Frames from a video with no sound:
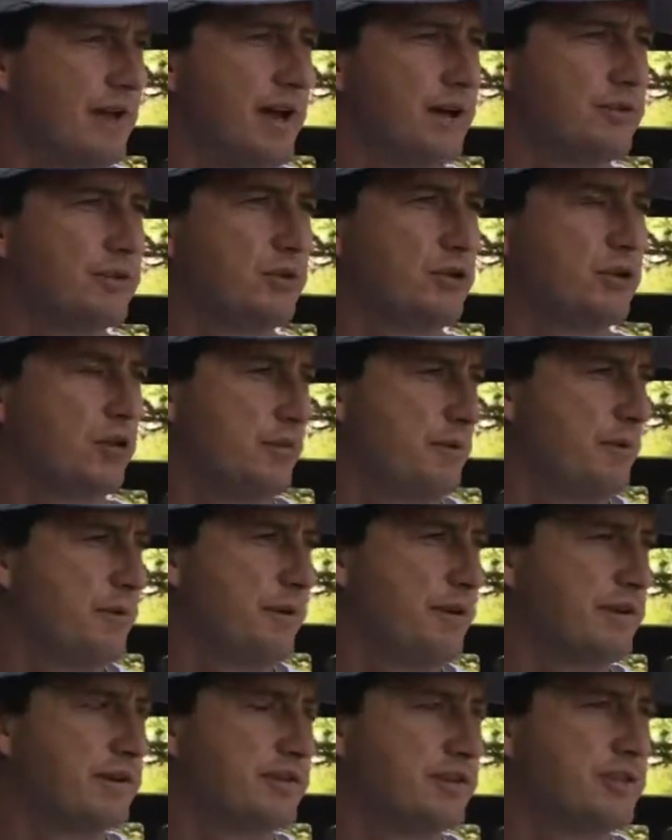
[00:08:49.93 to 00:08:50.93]
Yeah, so Global
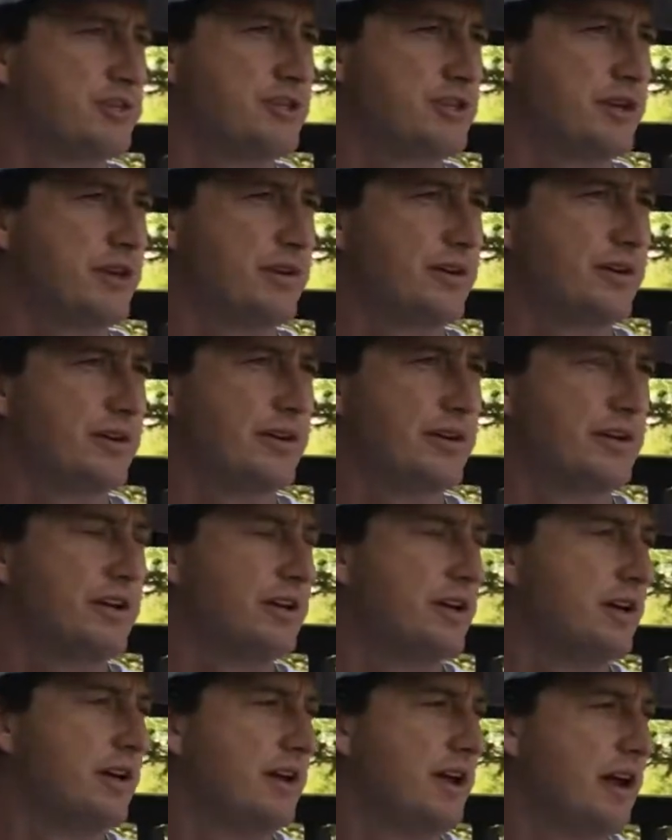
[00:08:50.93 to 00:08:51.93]
Mana is the charity,
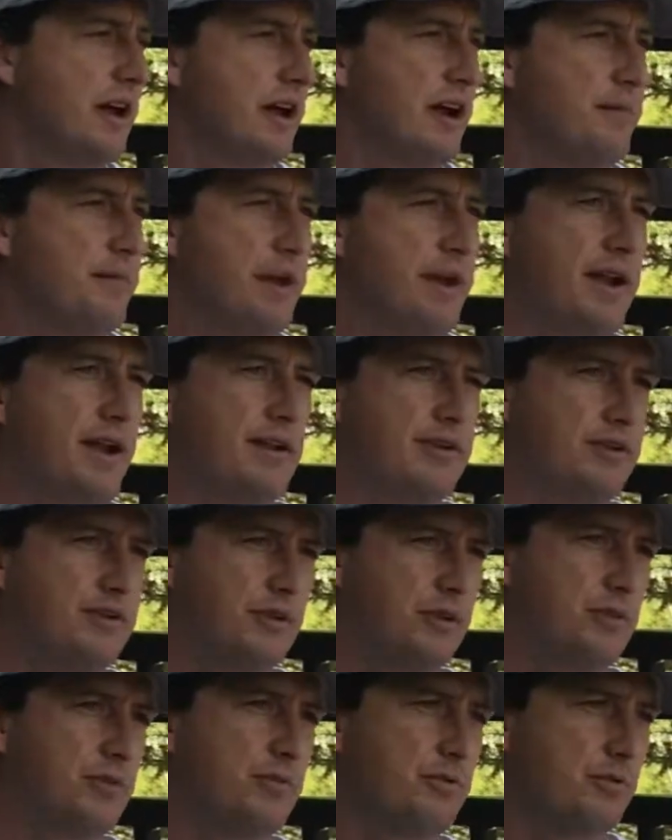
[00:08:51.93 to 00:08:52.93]
um, and I
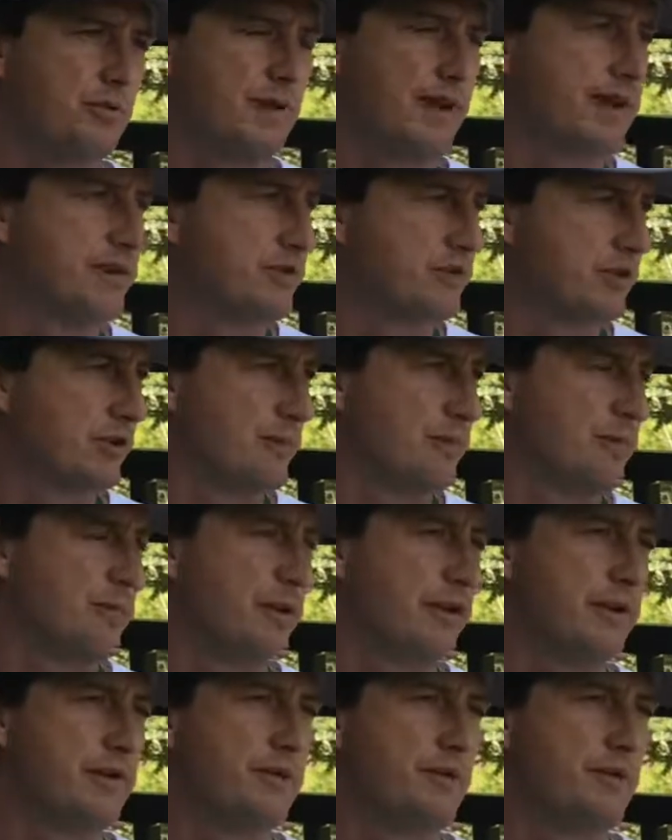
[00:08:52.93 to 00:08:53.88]
still manage Global Mana.